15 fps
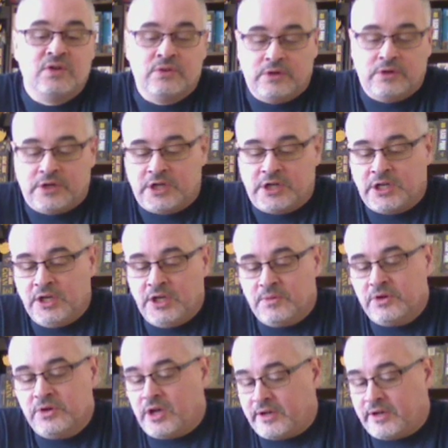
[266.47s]
or
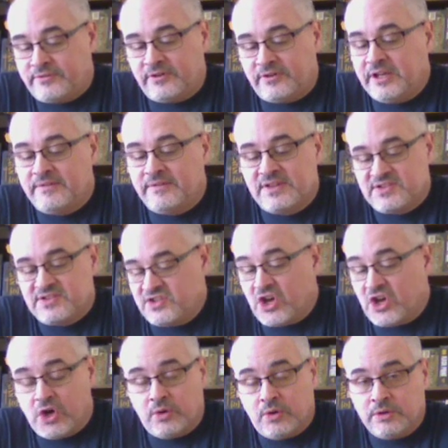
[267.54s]
we're not afraid of the
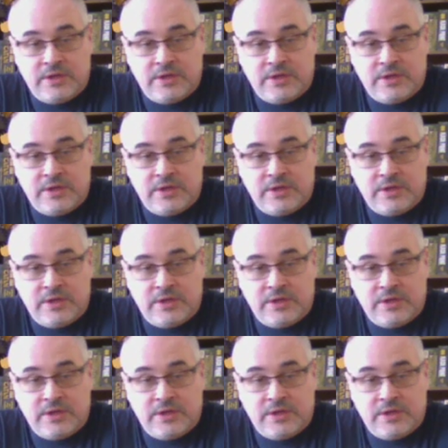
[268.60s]
snow.